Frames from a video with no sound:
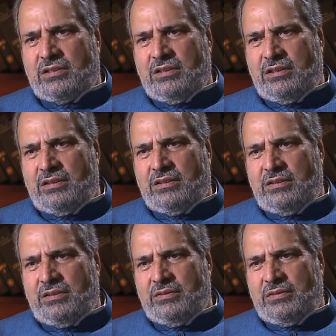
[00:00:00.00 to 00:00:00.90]
uh,
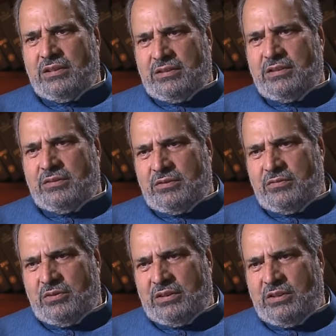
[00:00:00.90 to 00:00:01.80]
uh
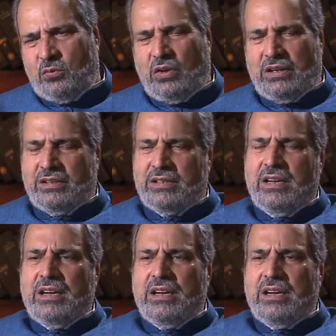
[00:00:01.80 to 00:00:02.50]
in the world.